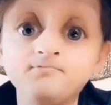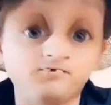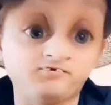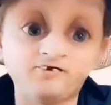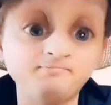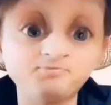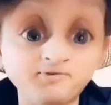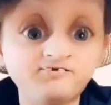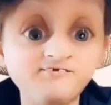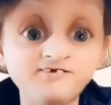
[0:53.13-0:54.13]
Some
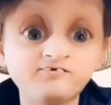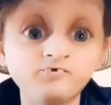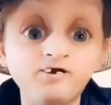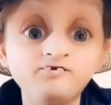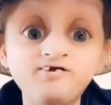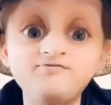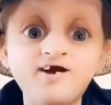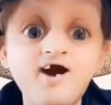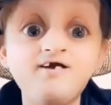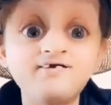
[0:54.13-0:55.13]
specific soils even
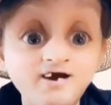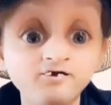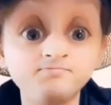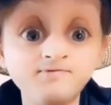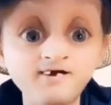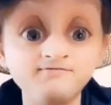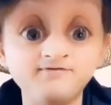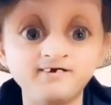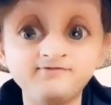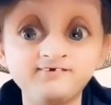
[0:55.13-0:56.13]
have health
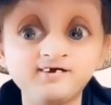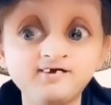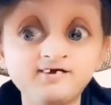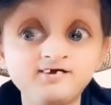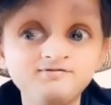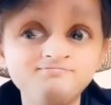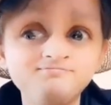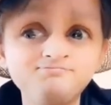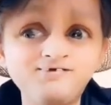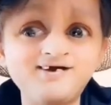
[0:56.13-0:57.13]
benefits,
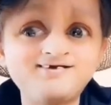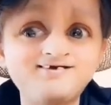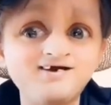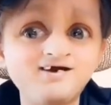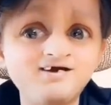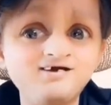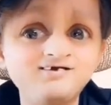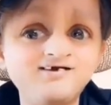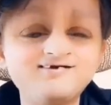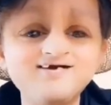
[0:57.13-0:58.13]
but
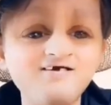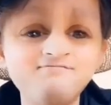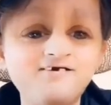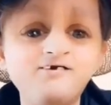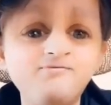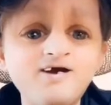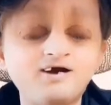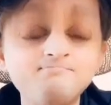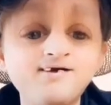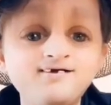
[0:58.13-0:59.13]
it's not very
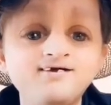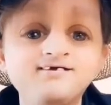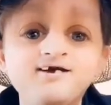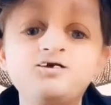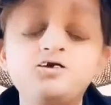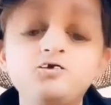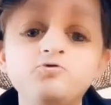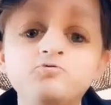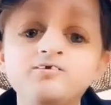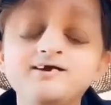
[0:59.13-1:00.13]
recommended that
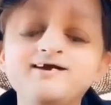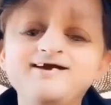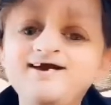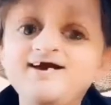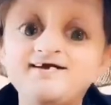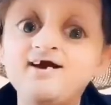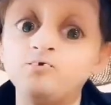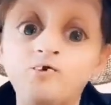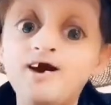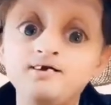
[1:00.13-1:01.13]
you eat any
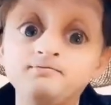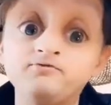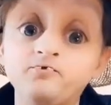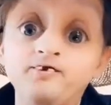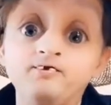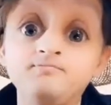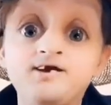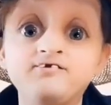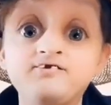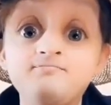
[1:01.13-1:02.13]
random soil
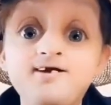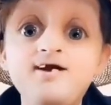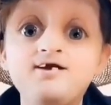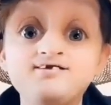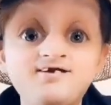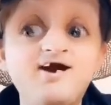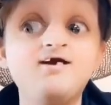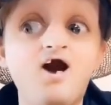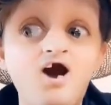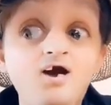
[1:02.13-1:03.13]
because it may
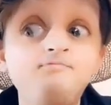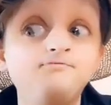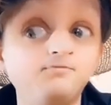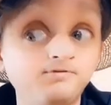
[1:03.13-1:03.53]
contain harmful